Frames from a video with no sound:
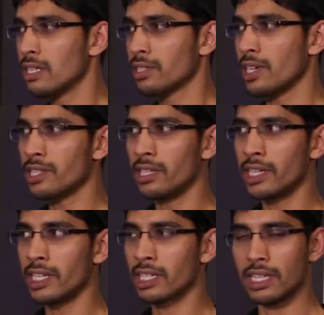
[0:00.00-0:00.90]
such
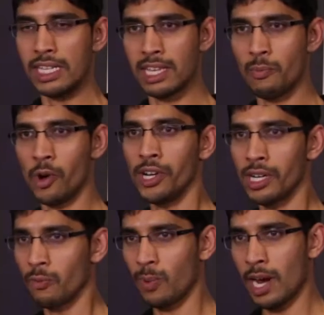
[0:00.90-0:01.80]
that it is a
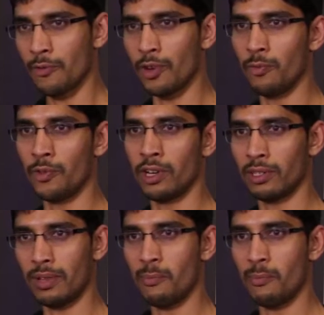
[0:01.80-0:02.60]
monitoring platform for